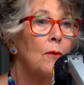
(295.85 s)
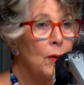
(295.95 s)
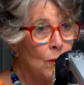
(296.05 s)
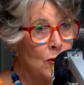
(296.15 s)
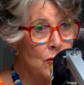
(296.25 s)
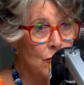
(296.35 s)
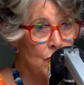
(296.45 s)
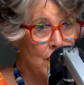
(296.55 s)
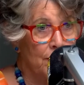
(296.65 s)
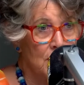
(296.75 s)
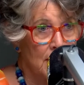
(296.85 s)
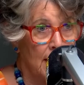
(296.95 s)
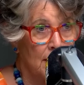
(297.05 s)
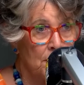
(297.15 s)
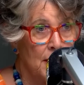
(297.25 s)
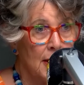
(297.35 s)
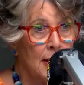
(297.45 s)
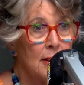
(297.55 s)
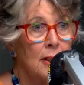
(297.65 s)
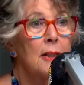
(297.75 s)
we want to do a chef's academy
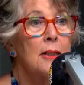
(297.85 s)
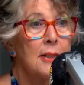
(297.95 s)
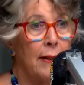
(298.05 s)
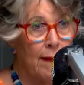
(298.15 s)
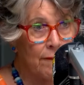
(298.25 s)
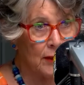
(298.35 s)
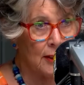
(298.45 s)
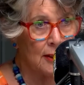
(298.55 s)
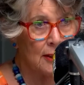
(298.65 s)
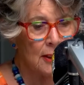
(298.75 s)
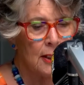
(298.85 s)
in South Africa,